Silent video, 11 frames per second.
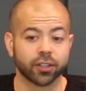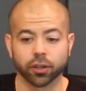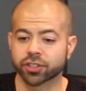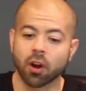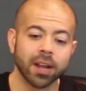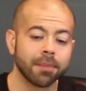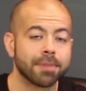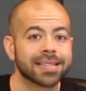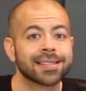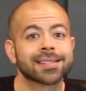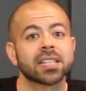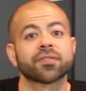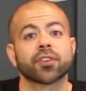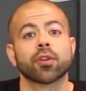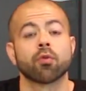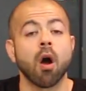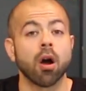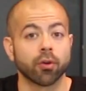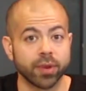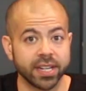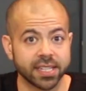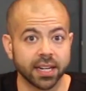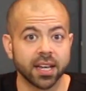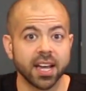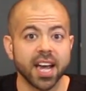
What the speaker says: They're starting businesses for the wrong reason.